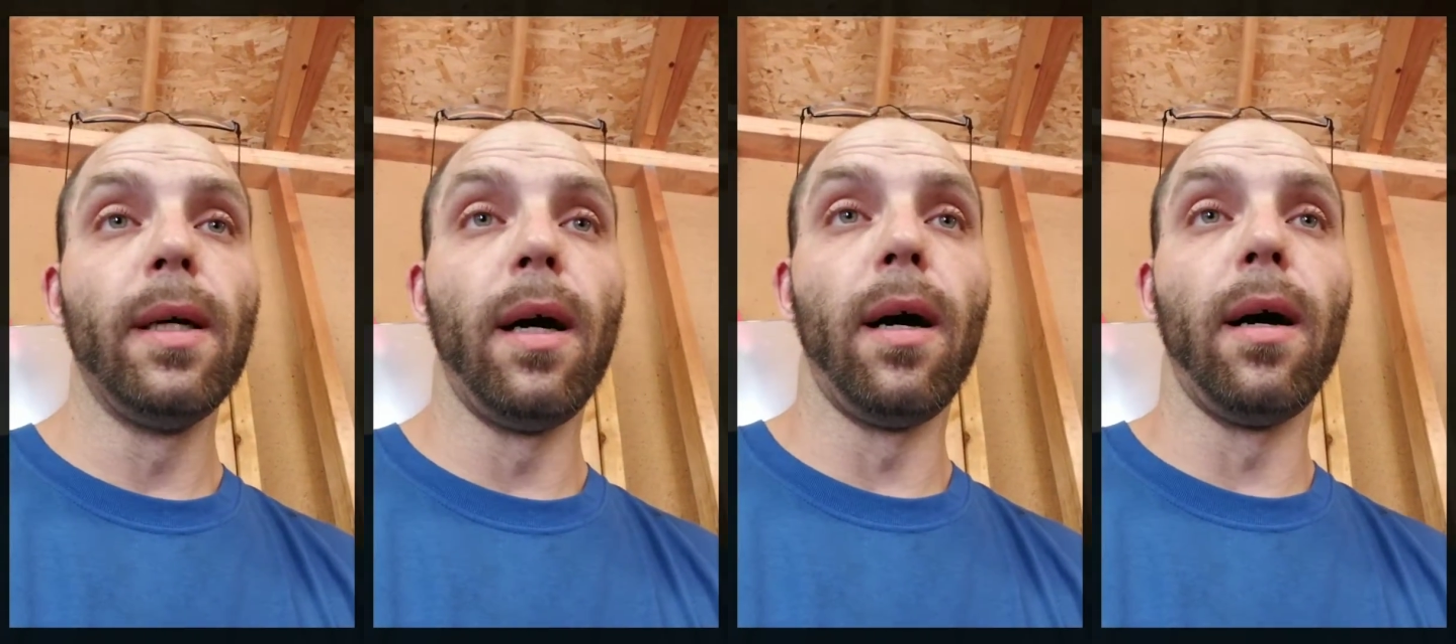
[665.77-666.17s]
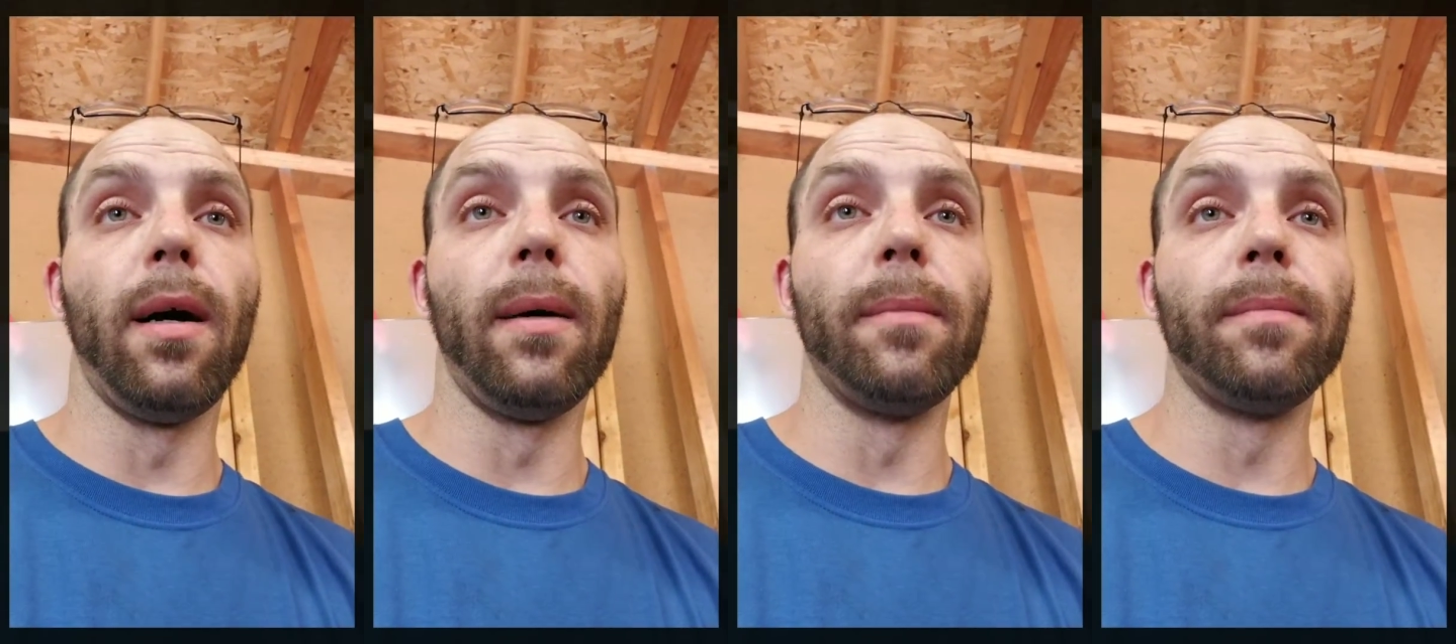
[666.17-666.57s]

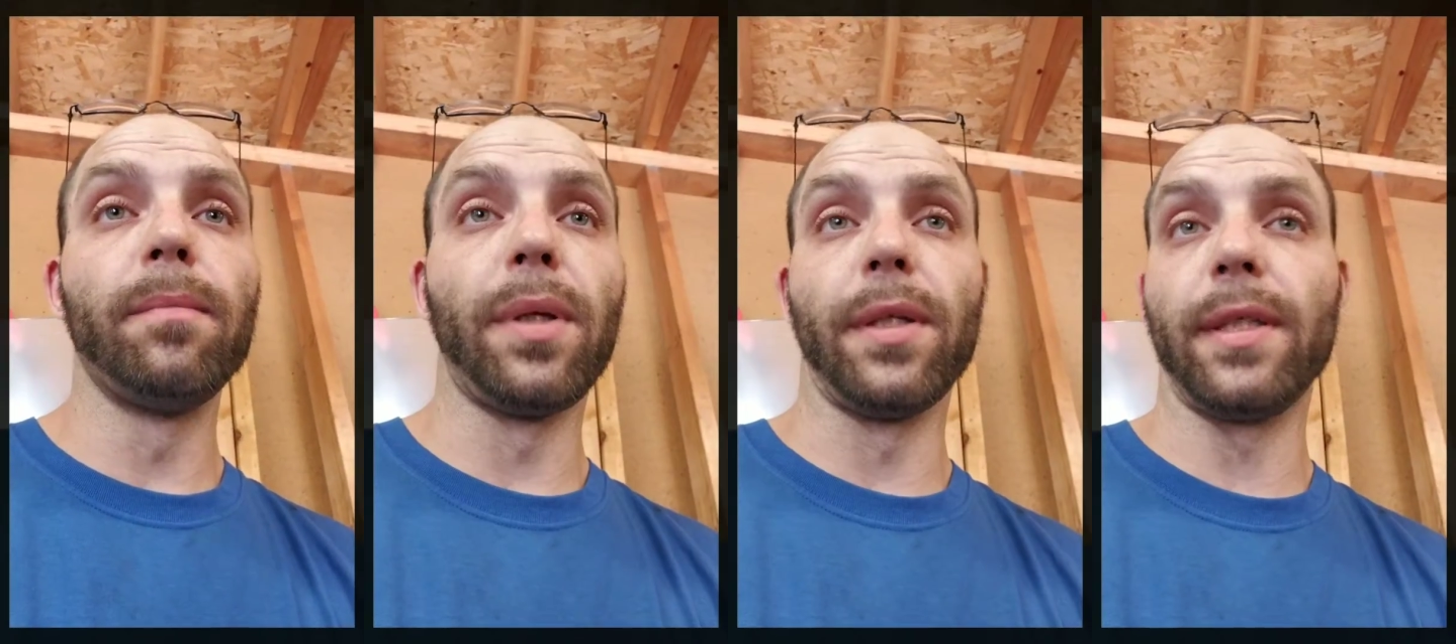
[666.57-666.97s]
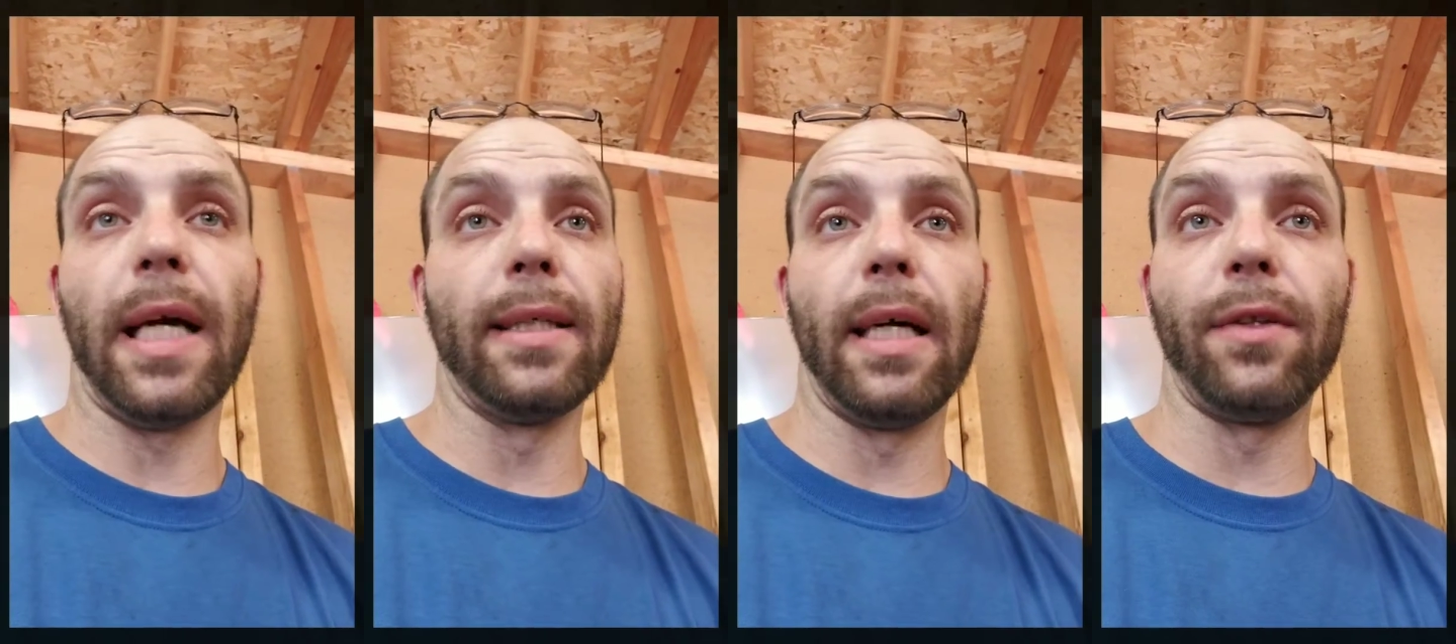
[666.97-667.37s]
Um, but there's
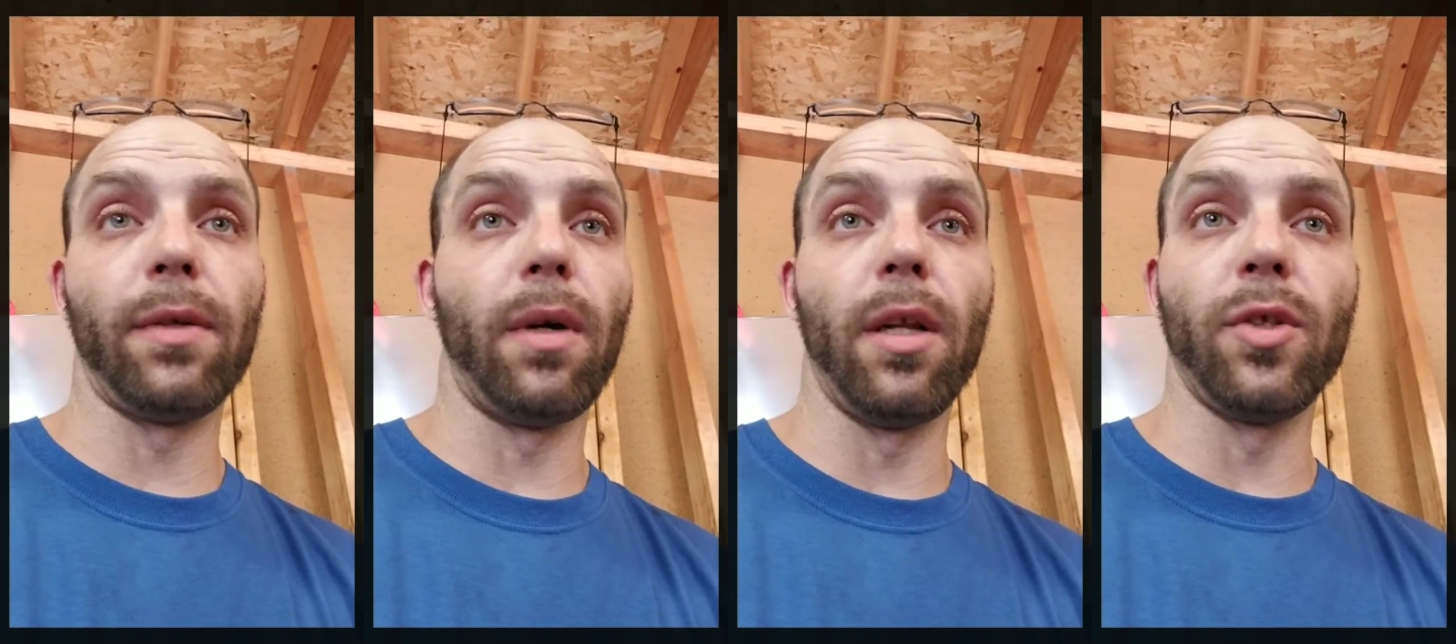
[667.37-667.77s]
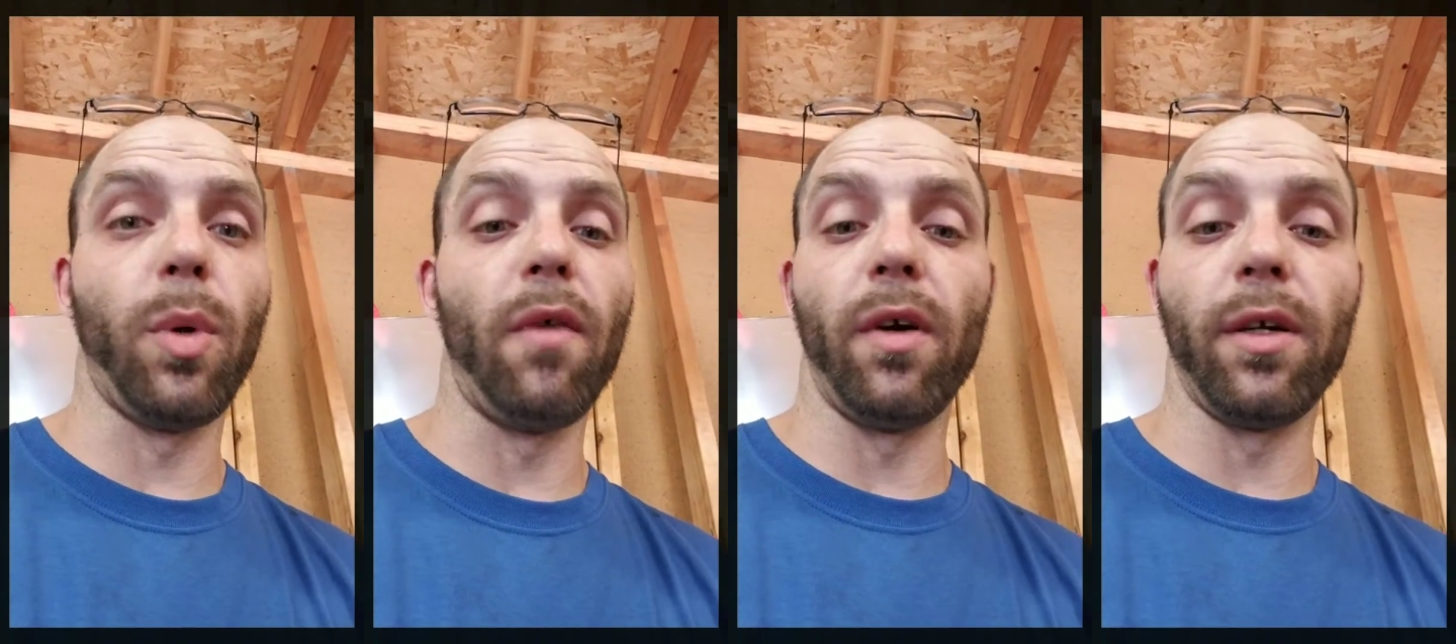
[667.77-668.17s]
guys out there running
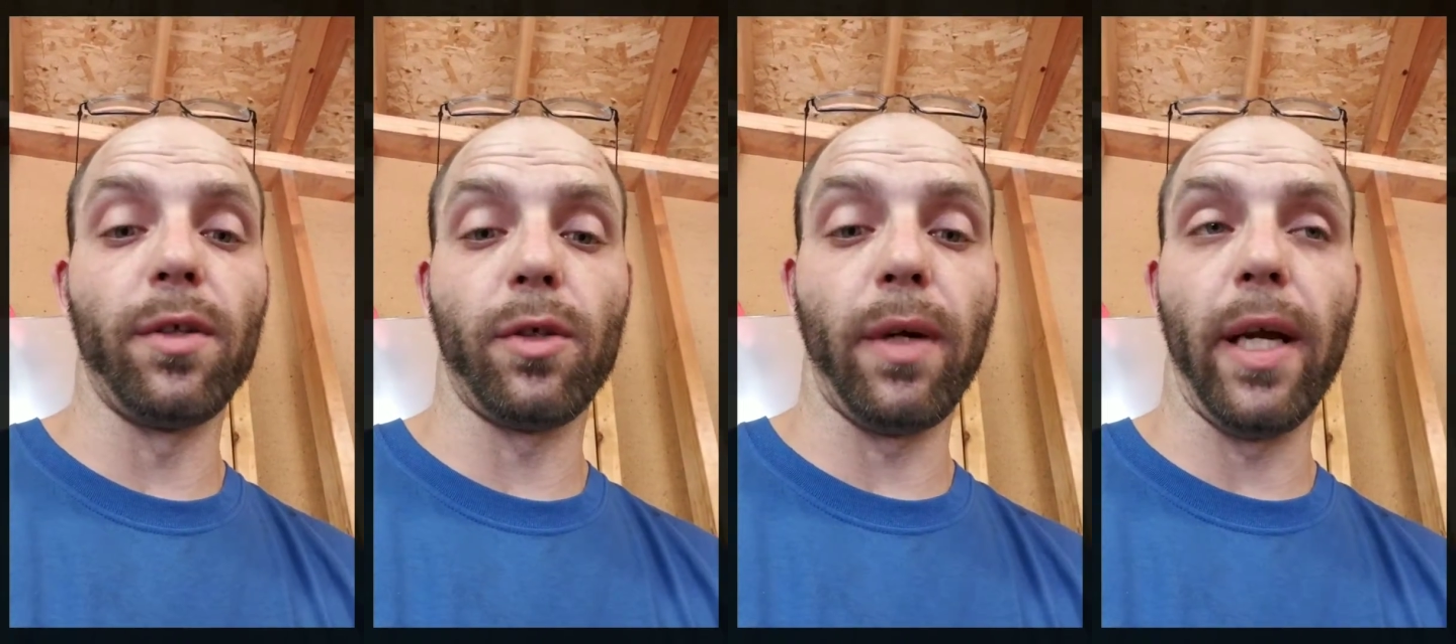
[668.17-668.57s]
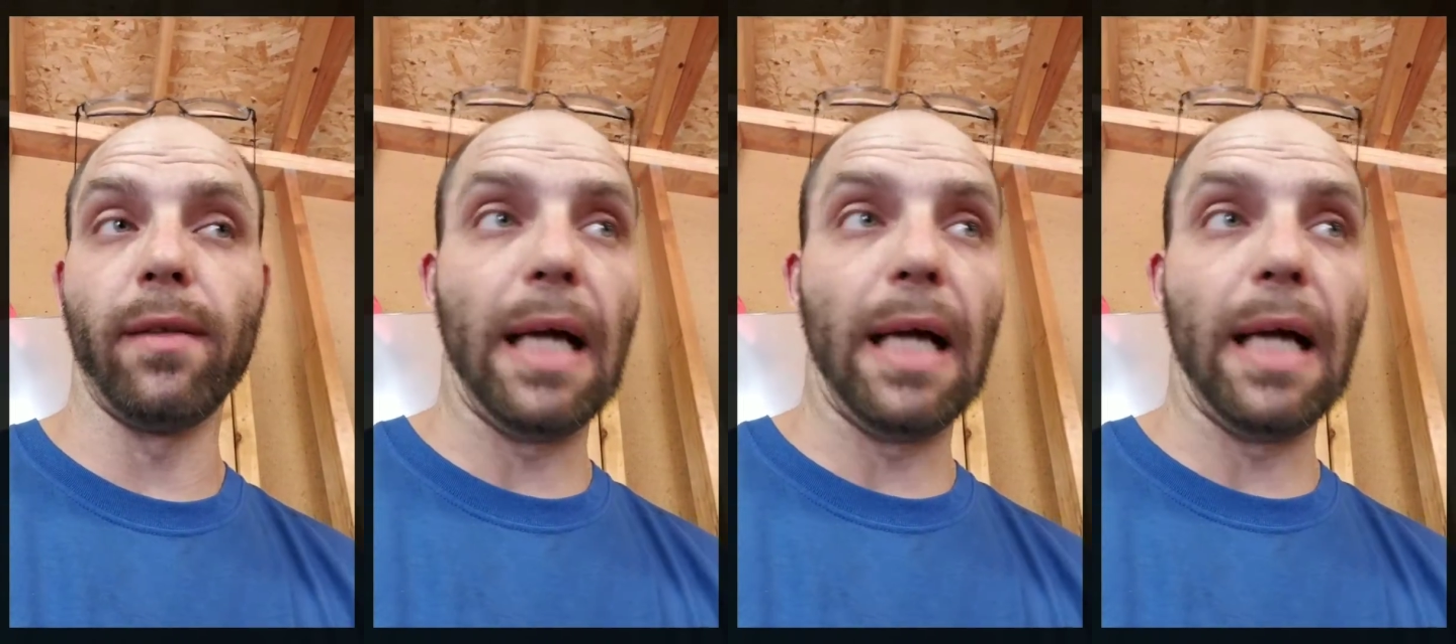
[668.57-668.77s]
1,200 at the crank,